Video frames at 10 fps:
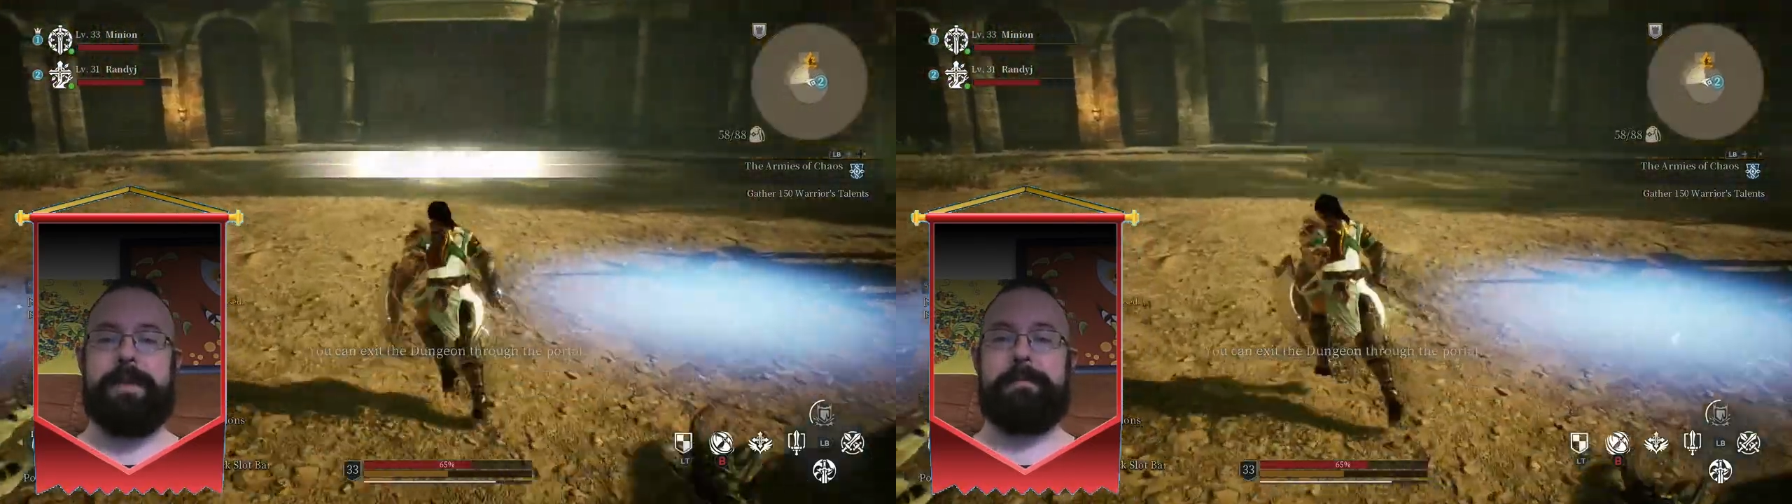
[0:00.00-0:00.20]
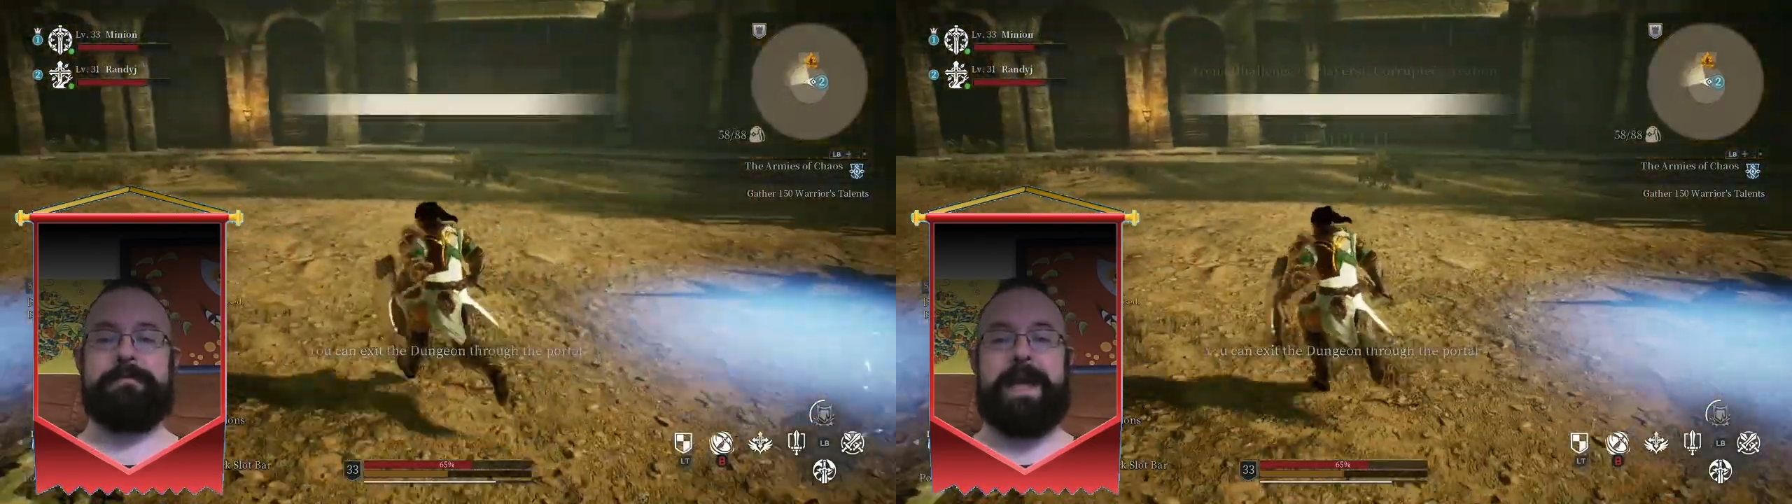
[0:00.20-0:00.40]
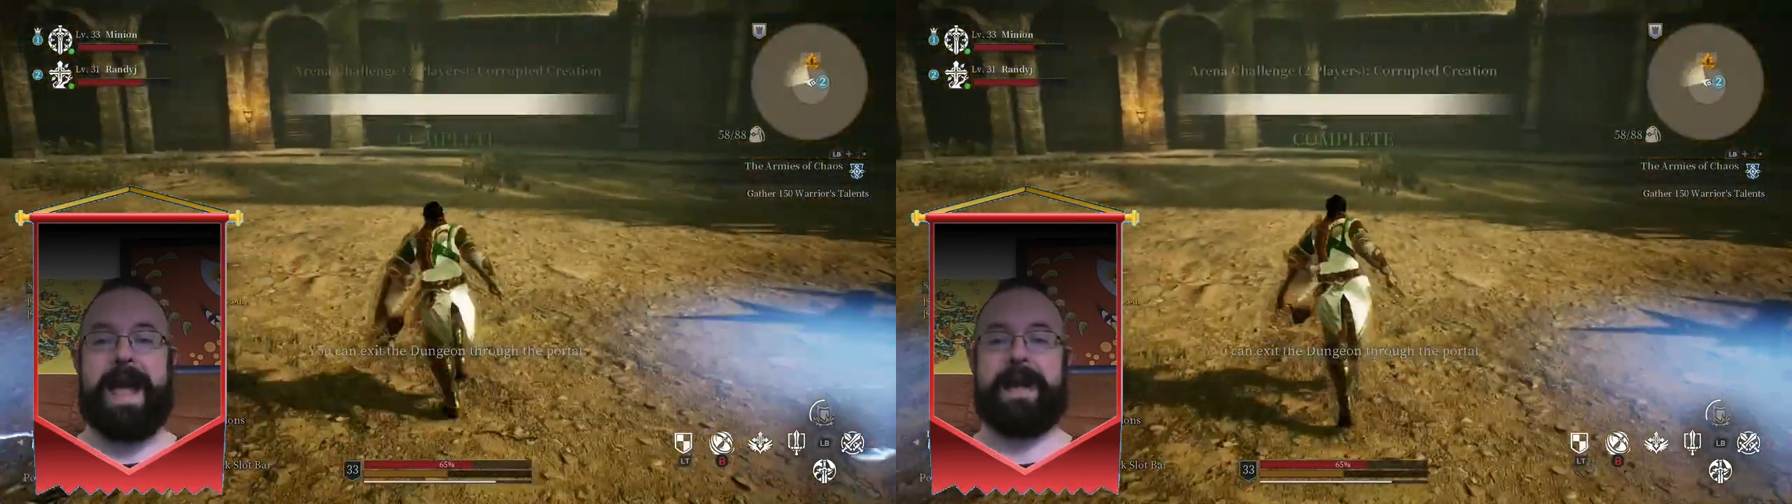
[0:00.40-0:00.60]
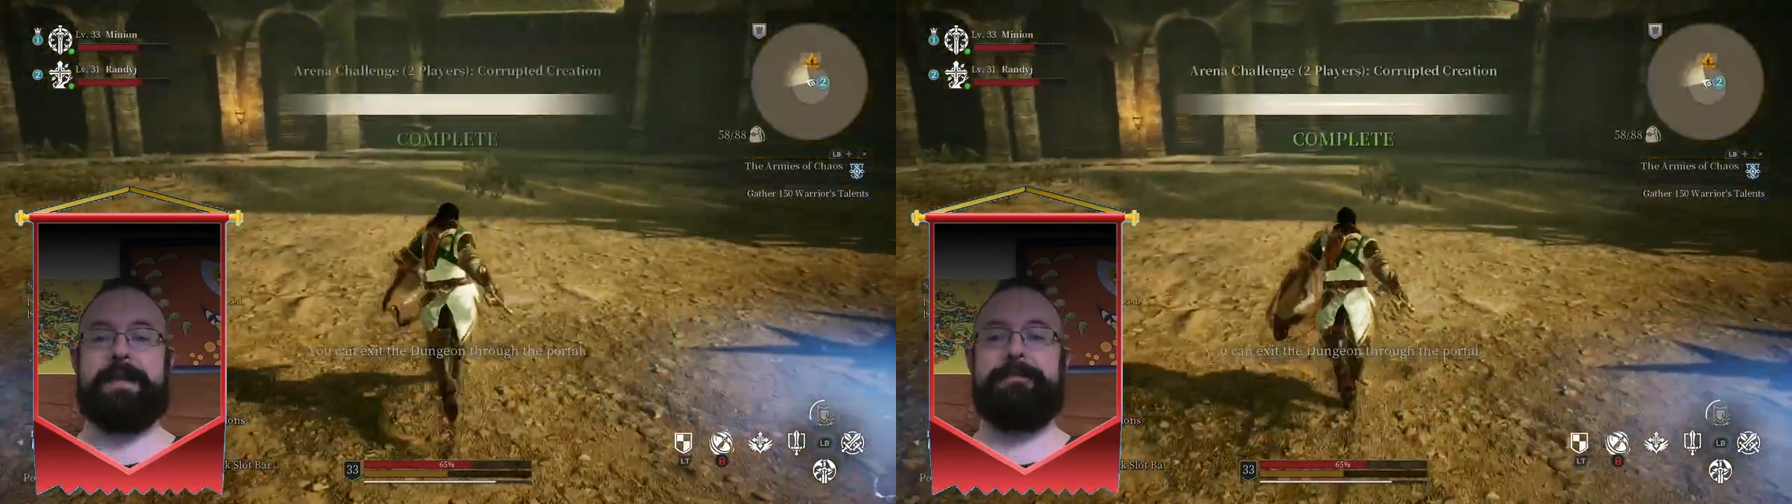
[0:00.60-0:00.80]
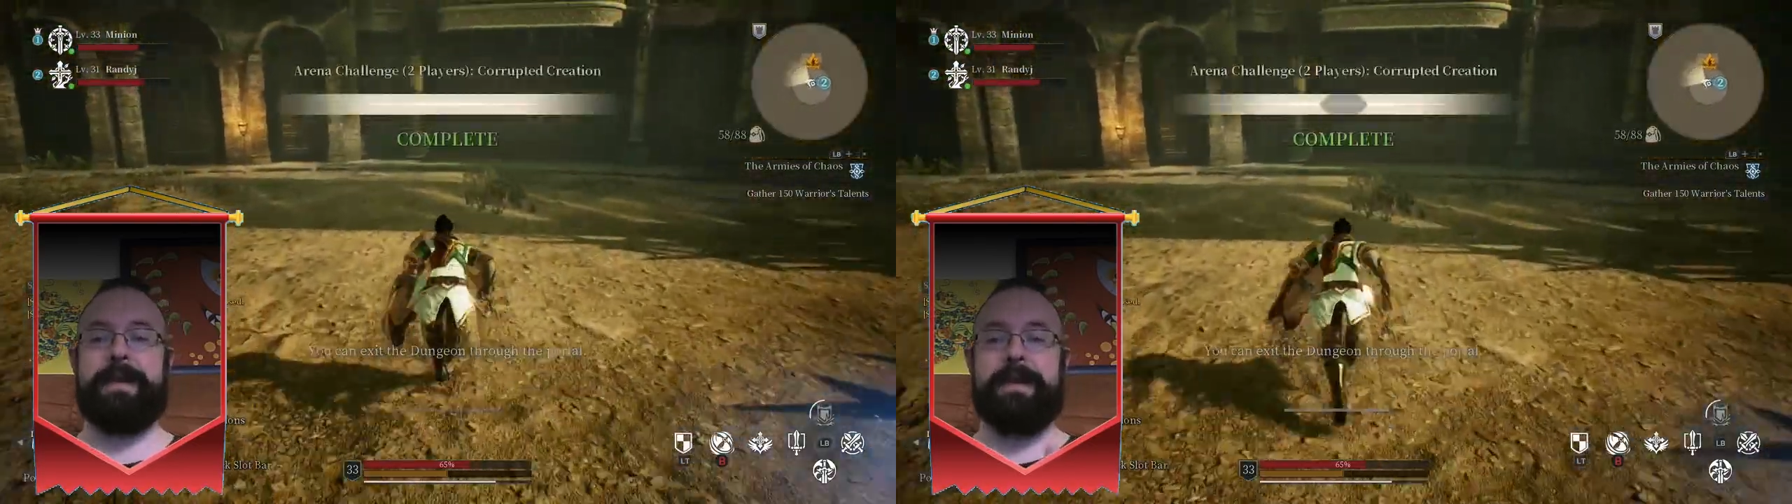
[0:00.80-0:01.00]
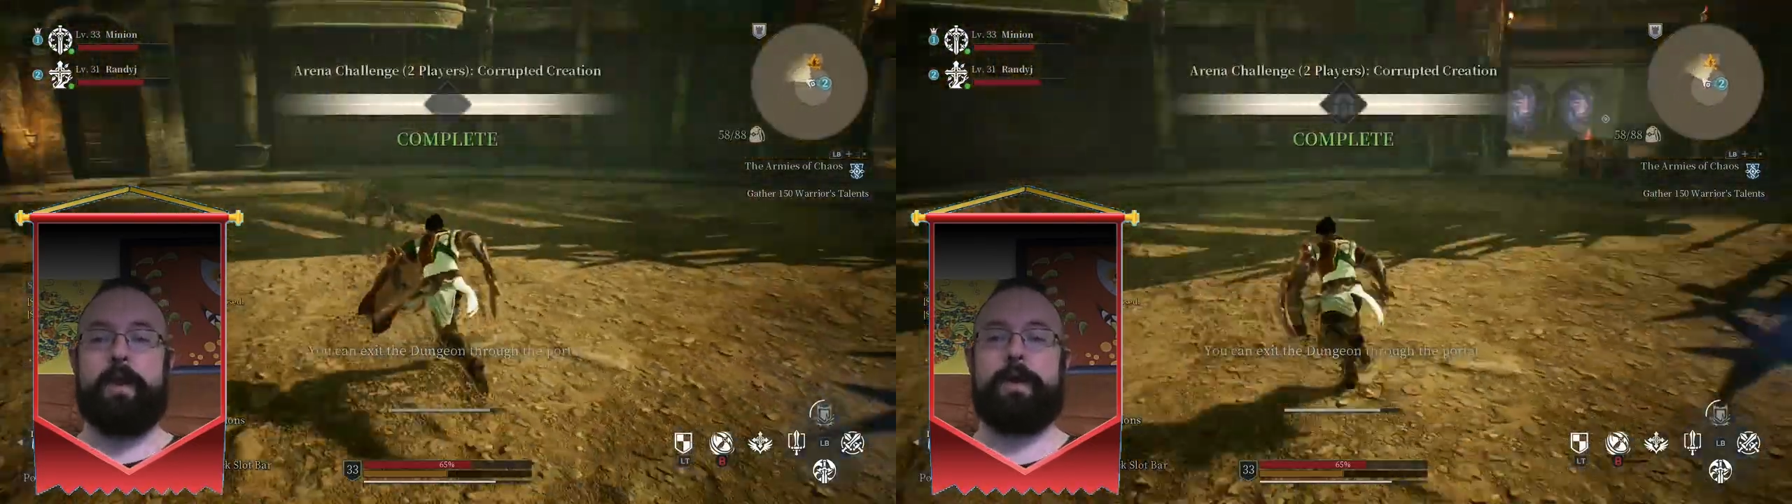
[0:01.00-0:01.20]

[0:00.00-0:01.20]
people to actively look